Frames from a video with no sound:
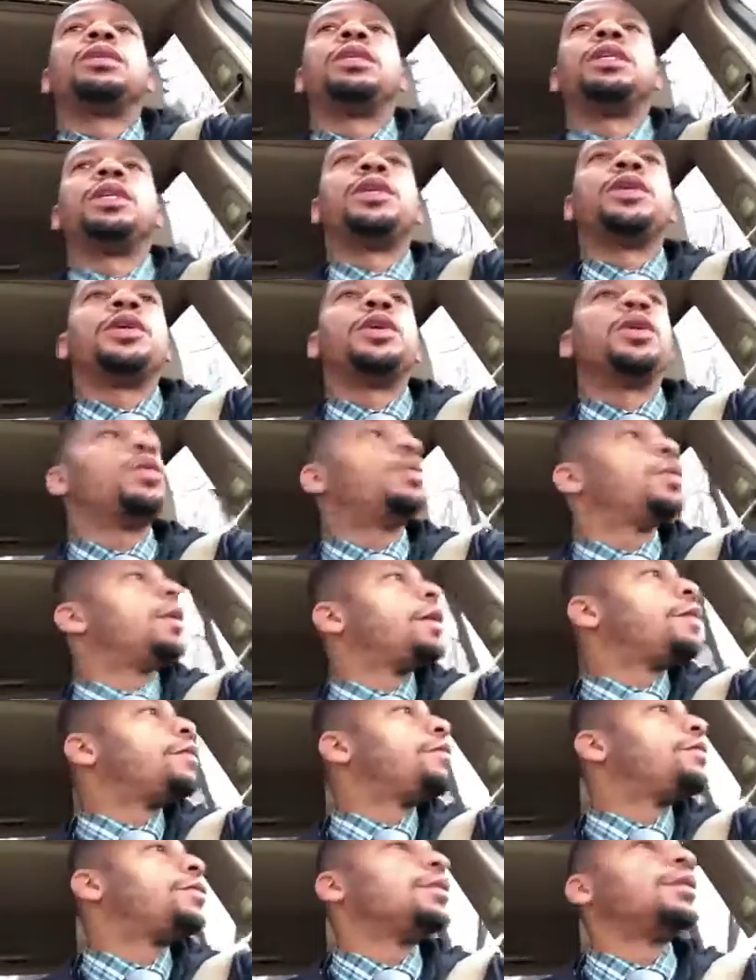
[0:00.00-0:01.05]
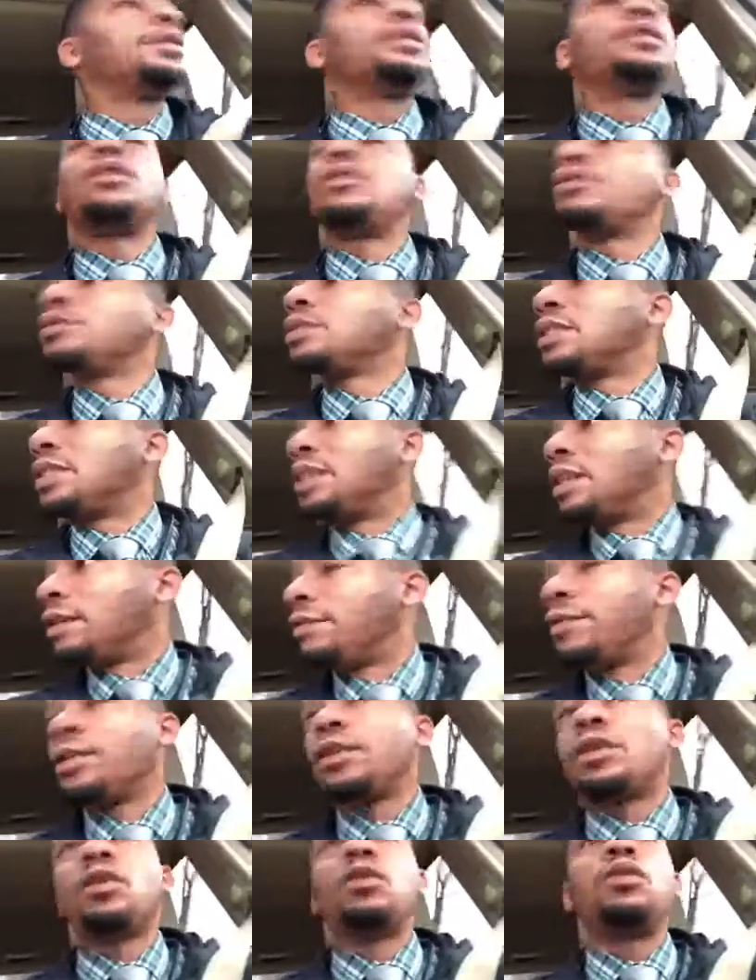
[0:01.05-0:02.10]
deal with those
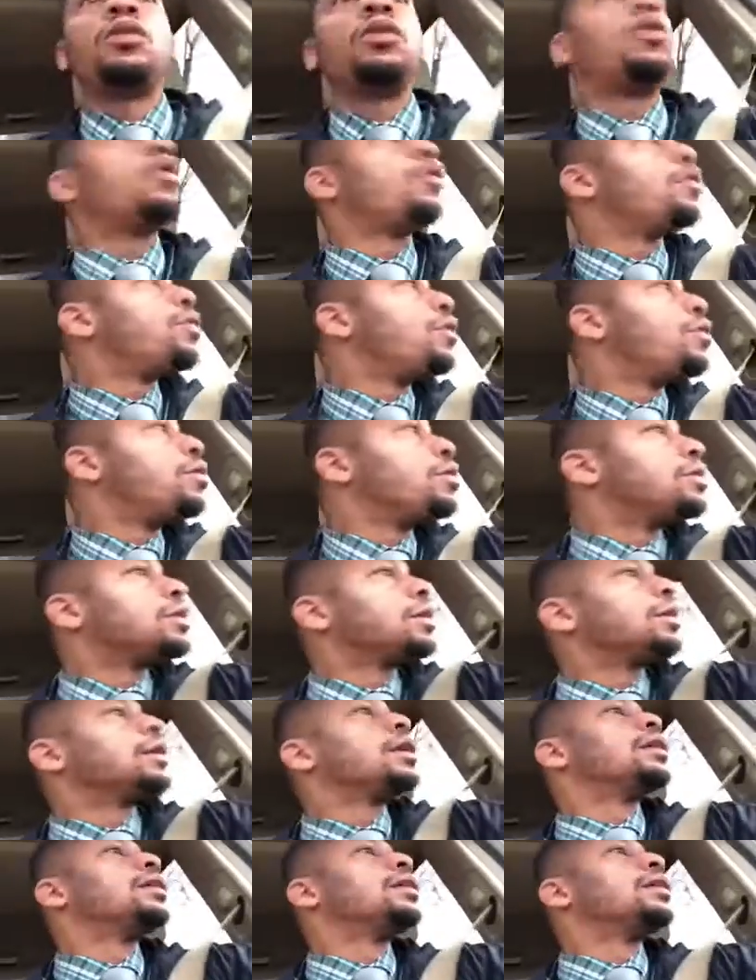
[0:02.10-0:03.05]
difficult or those